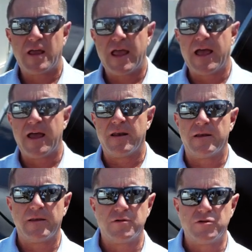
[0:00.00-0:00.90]

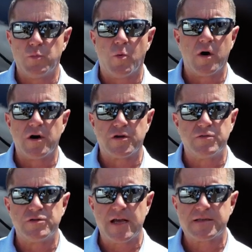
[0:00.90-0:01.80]
and one or
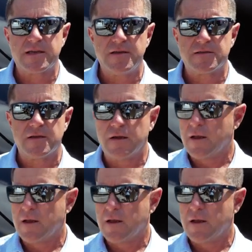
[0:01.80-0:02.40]
two jet skis.